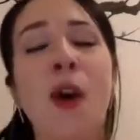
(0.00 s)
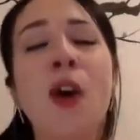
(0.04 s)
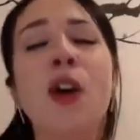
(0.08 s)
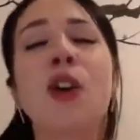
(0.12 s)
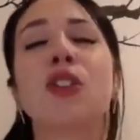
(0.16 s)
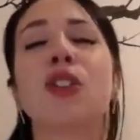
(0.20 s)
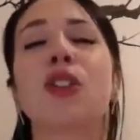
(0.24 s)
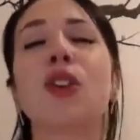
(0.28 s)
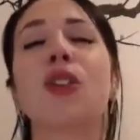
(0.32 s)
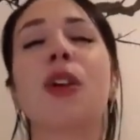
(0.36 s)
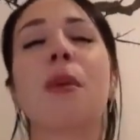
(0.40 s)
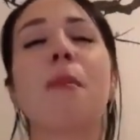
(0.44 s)

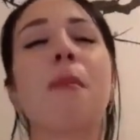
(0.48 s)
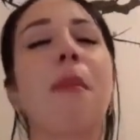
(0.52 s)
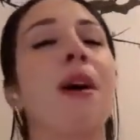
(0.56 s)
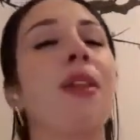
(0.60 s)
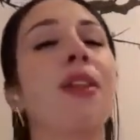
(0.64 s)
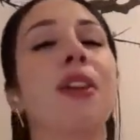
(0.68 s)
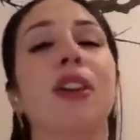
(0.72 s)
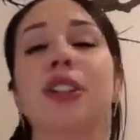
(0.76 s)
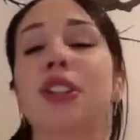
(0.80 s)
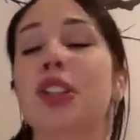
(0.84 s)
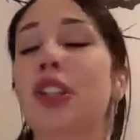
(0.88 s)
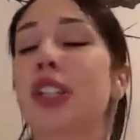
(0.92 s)
So the
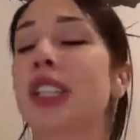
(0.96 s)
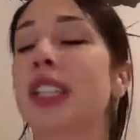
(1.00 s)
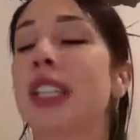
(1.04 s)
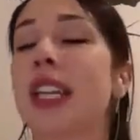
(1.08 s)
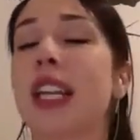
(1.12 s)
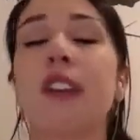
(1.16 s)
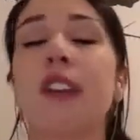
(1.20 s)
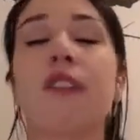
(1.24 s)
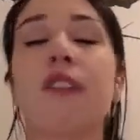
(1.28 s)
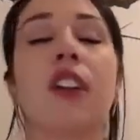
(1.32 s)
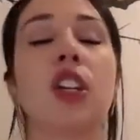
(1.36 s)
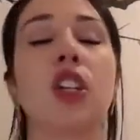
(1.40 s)
mother, just
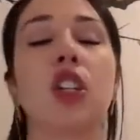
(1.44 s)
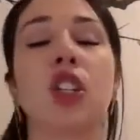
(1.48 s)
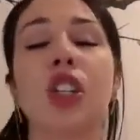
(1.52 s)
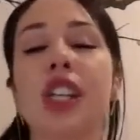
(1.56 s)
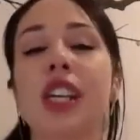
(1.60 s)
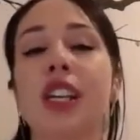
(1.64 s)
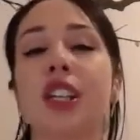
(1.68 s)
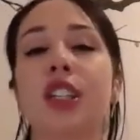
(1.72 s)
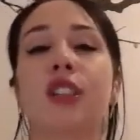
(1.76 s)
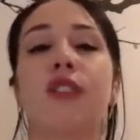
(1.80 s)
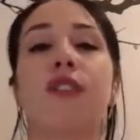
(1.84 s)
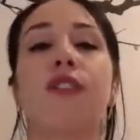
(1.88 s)
think of it,
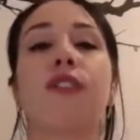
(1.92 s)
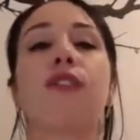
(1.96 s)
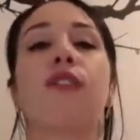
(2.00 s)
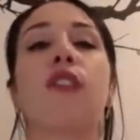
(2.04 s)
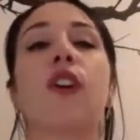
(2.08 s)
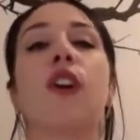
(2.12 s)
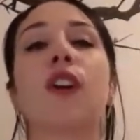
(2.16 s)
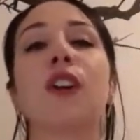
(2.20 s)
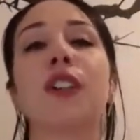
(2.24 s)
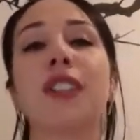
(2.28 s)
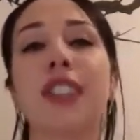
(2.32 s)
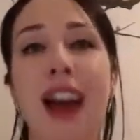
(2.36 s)
she is
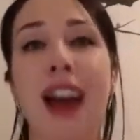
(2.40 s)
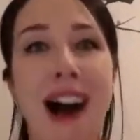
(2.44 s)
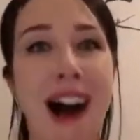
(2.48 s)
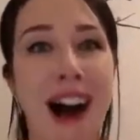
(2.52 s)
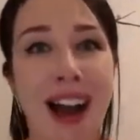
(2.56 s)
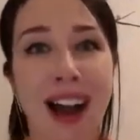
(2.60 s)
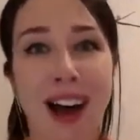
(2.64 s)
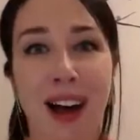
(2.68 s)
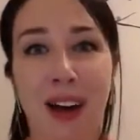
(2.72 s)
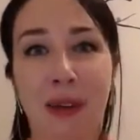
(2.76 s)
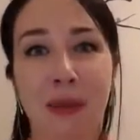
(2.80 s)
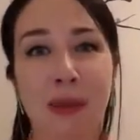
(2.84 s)

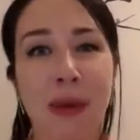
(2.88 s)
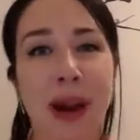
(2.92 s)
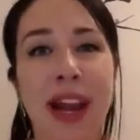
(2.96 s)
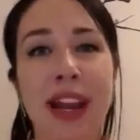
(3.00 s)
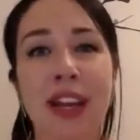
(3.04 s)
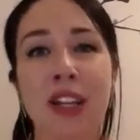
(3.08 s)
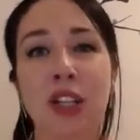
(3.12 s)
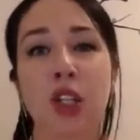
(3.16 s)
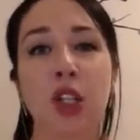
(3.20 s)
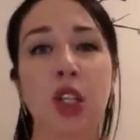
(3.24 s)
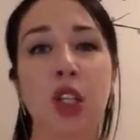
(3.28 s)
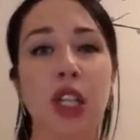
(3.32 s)
fertile,
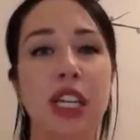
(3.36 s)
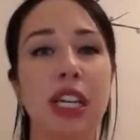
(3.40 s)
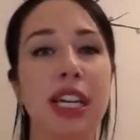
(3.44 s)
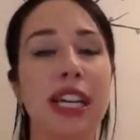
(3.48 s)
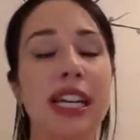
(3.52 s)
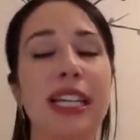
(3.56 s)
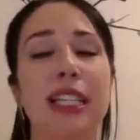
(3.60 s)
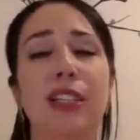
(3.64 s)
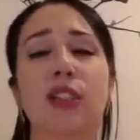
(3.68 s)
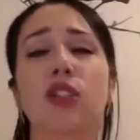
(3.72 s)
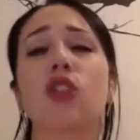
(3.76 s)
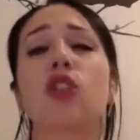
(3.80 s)
right? She
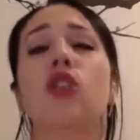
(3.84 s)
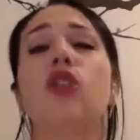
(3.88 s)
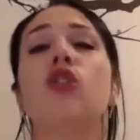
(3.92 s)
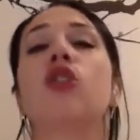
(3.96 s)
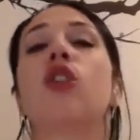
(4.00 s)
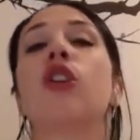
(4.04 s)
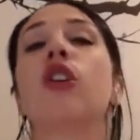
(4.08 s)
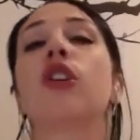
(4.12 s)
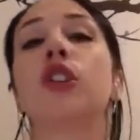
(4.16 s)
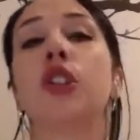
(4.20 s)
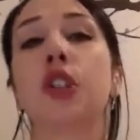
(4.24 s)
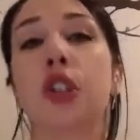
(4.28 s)
is
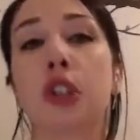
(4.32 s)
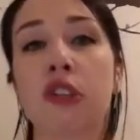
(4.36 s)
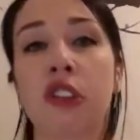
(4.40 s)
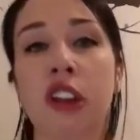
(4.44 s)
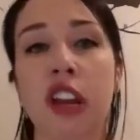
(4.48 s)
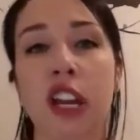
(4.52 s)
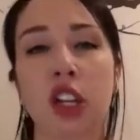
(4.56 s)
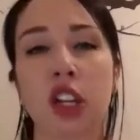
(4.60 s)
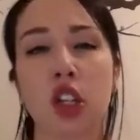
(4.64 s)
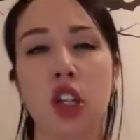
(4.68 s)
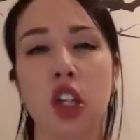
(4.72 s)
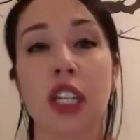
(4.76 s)

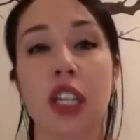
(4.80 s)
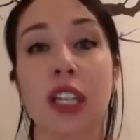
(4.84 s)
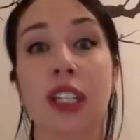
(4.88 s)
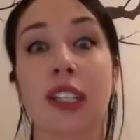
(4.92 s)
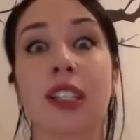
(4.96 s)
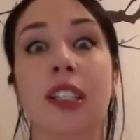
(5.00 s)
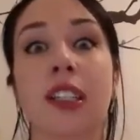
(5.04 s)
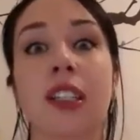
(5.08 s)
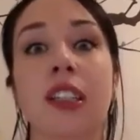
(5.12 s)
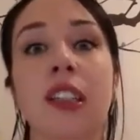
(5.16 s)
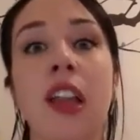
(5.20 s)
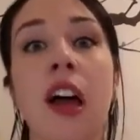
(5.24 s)
nurturing, she
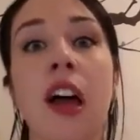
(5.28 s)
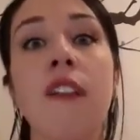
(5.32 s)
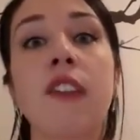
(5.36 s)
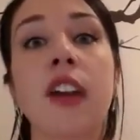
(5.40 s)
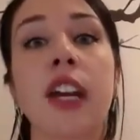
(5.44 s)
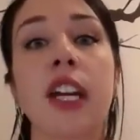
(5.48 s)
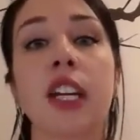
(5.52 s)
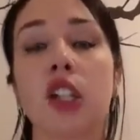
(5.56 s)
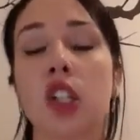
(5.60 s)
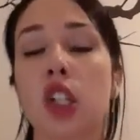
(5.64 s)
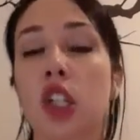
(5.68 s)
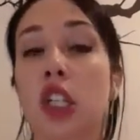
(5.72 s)
is
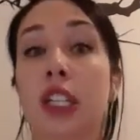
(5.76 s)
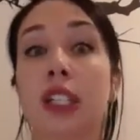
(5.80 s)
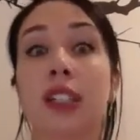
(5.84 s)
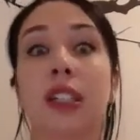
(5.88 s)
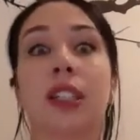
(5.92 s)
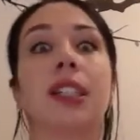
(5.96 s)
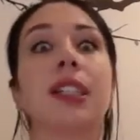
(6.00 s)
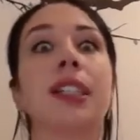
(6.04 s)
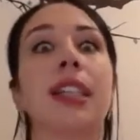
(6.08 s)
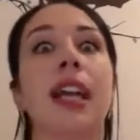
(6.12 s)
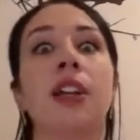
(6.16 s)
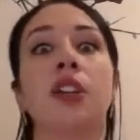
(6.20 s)
loving, she is
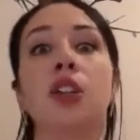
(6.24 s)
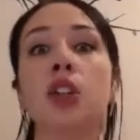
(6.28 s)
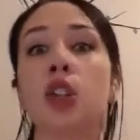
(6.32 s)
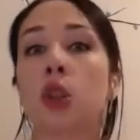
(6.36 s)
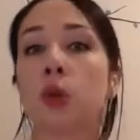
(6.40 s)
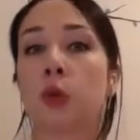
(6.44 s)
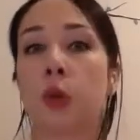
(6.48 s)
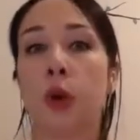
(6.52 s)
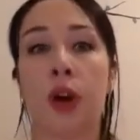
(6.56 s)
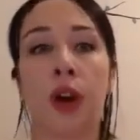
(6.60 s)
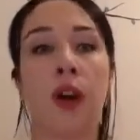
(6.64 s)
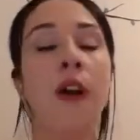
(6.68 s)

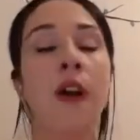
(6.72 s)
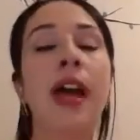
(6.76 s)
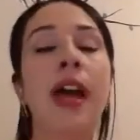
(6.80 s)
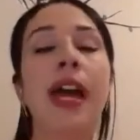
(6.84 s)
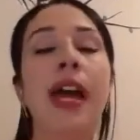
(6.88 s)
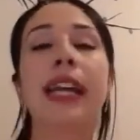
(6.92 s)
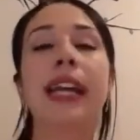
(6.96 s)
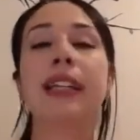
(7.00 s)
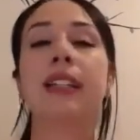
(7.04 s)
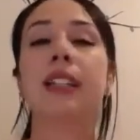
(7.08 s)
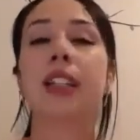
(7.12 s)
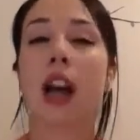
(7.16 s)
sensual,
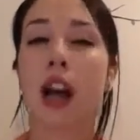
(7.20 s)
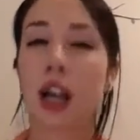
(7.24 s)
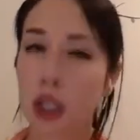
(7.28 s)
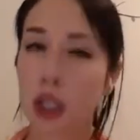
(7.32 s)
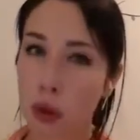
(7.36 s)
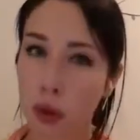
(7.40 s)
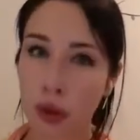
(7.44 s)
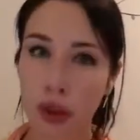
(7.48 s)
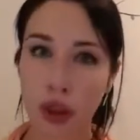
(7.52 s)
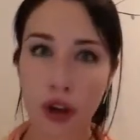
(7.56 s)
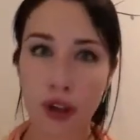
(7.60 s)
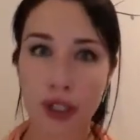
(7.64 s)
in touch
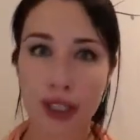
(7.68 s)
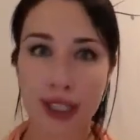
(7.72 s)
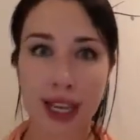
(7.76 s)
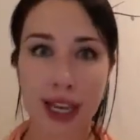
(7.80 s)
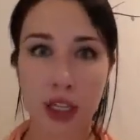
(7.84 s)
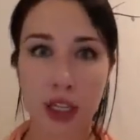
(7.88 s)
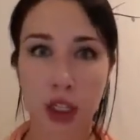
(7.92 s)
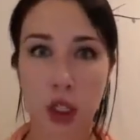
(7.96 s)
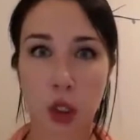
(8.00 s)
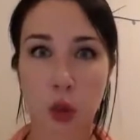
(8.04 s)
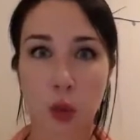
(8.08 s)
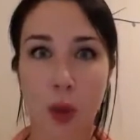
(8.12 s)
with her
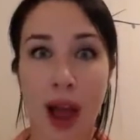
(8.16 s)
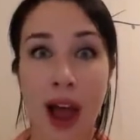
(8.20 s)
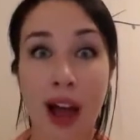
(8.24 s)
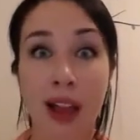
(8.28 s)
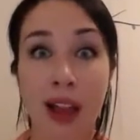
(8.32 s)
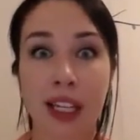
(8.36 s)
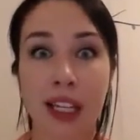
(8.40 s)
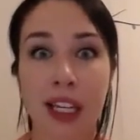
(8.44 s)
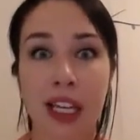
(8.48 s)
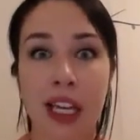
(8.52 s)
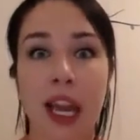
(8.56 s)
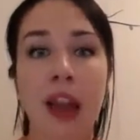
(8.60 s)

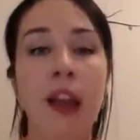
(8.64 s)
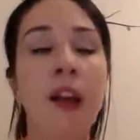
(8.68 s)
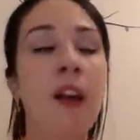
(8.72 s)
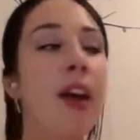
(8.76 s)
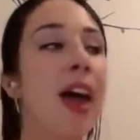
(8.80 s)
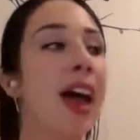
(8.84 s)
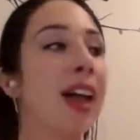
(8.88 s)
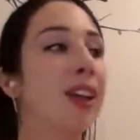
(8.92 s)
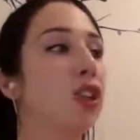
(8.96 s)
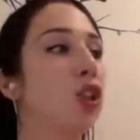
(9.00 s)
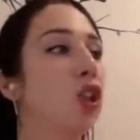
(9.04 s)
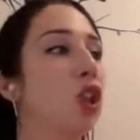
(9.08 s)
sexuality,
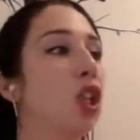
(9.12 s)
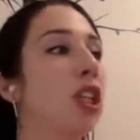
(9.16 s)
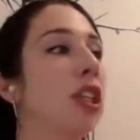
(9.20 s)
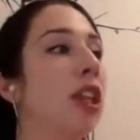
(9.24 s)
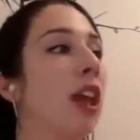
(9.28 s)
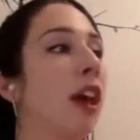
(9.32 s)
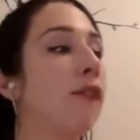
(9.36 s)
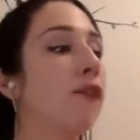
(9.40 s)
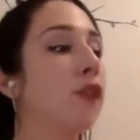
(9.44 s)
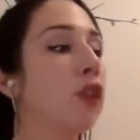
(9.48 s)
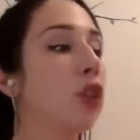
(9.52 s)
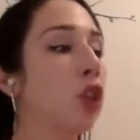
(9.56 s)
and she
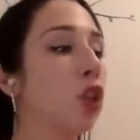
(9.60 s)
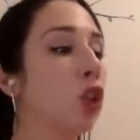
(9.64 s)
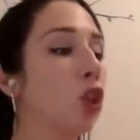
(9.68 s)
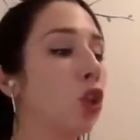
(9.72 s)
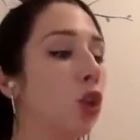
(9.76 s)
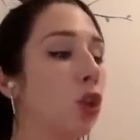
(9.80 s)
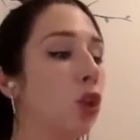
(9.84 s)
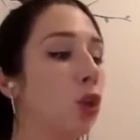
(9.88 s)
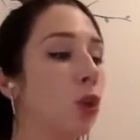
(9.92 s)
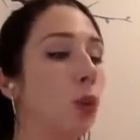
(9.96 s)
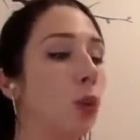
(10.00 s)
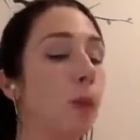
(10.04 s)
loves
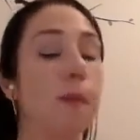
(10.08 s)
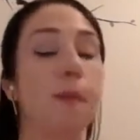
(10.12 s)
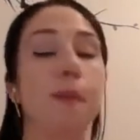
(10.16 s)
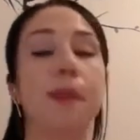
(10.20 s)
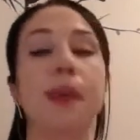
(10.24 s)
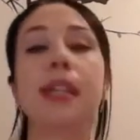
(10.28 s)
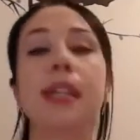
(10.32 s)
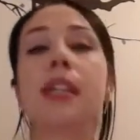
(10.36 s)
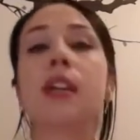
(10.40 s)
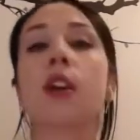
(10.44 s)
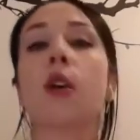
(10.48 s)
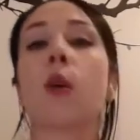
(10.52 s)
to
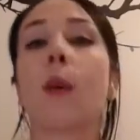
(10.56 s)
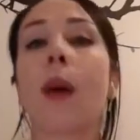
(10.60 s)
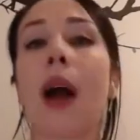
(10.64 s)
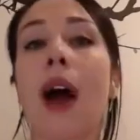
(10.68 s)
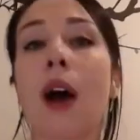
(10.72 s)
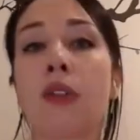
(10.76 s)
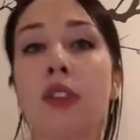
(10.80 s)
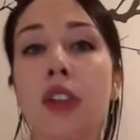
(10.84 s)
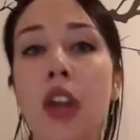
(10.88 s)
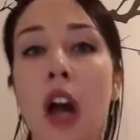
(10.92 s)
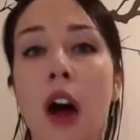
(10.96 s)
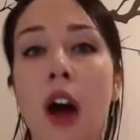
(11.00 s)
be
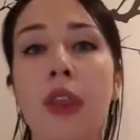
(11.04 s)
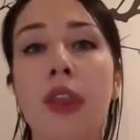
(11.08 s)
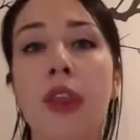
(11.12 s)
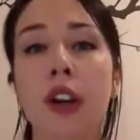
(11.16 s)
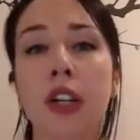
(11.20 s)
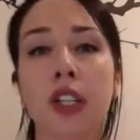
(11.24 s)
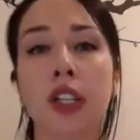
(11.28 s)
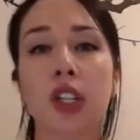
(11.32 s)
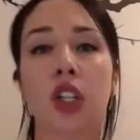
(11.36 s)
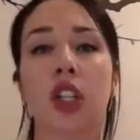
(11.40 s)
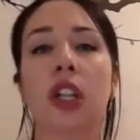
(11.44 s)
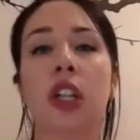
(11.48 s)
around
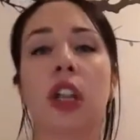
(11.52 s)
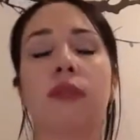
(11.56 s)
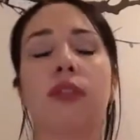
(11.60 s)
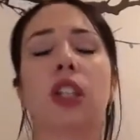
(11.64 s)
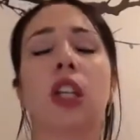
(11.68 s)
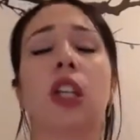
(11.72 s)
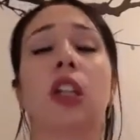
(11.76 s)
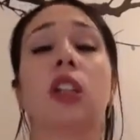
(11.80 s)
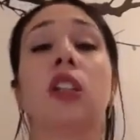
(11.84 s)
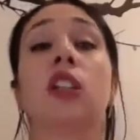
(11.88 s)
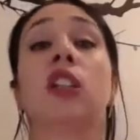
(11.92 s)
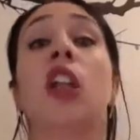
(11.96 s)
others. She loves
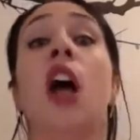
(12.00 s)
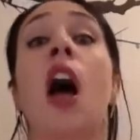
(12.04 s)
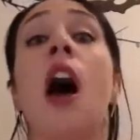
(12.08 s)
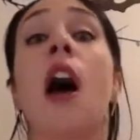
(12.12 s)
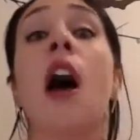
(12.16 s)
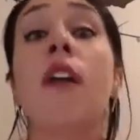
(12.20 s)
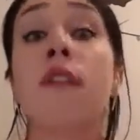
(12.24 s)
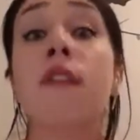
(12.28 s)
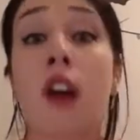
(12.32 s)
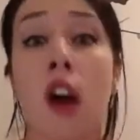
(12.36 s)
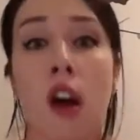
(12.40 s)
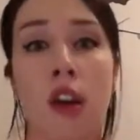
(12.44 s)
to
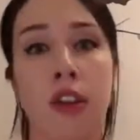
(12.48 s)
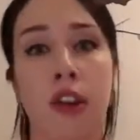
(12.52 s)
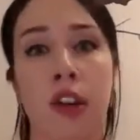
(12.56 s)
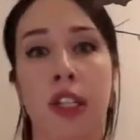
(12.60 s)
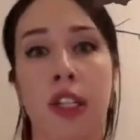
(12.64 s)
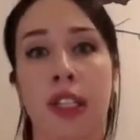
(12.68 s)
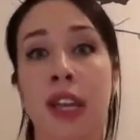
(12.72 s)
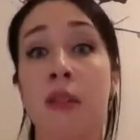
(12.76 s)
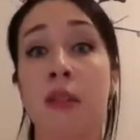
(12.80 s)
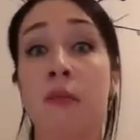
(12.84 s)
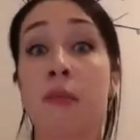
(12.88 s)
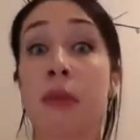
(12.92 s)
love
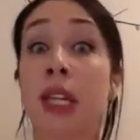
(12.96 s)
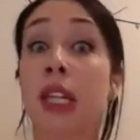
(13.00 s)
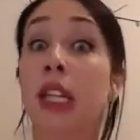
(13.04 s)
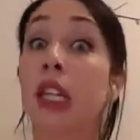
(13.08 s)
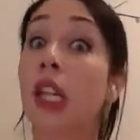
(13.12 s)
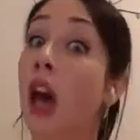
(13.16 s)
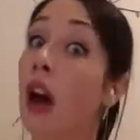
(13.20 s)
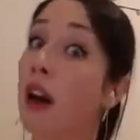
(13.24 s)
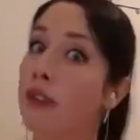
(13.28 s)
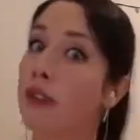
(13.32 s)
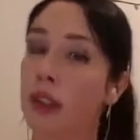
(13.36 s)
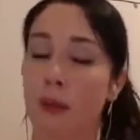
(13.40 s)
others and be
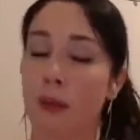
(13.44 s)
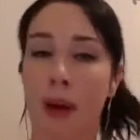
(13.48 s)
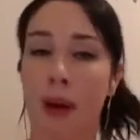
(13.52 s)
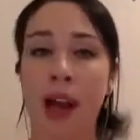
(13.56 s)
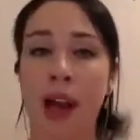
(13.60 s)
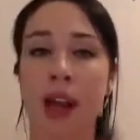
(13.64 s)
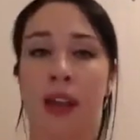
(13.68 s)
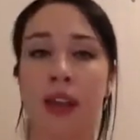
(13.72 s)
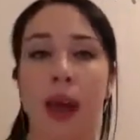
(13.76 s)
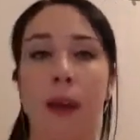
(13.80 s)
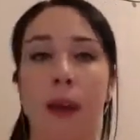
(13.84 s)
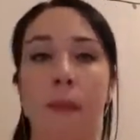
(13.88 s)
loved
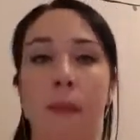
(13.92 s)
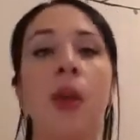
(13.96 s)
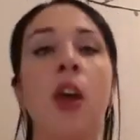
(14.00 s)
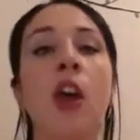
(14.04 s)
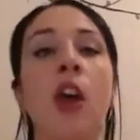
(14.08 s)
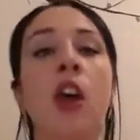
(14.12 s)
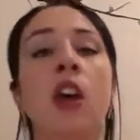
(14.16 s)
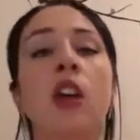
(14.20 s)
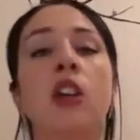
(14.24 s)
by them.